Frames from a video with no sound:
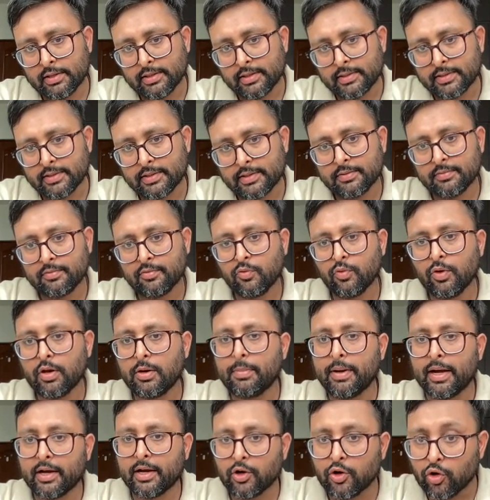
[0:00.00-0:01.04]
is.
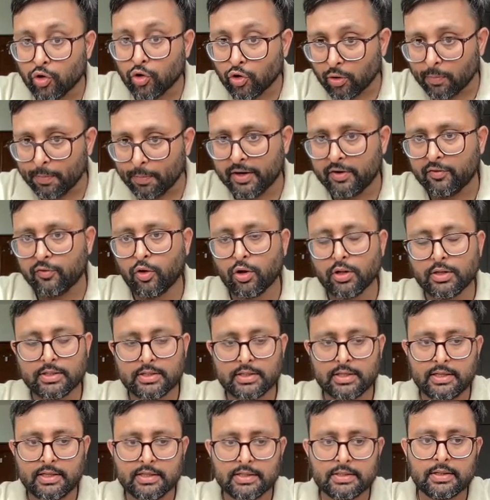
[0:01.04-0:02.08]
World Bank Group
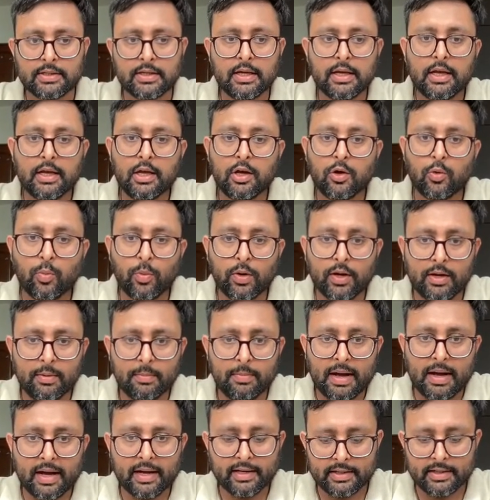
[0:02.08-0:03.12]
involves these.
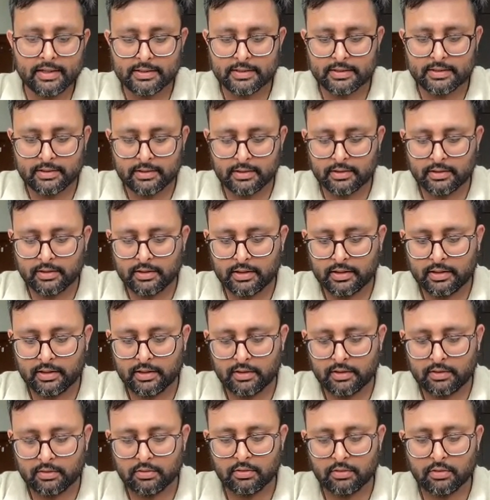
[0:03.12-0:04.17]
World Bank is
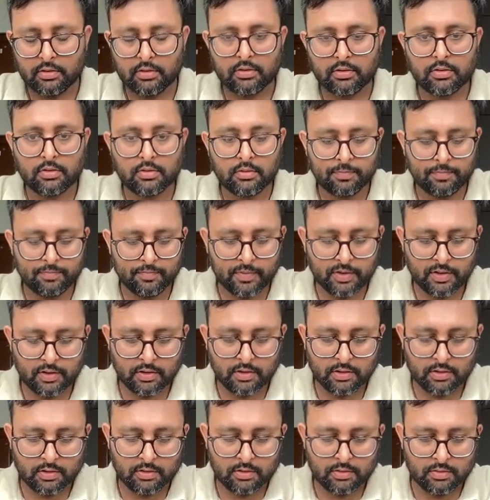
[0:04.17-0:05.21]
the,
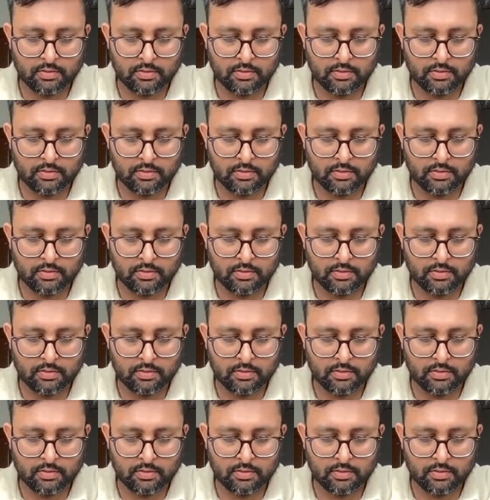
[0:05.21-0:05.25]
uh,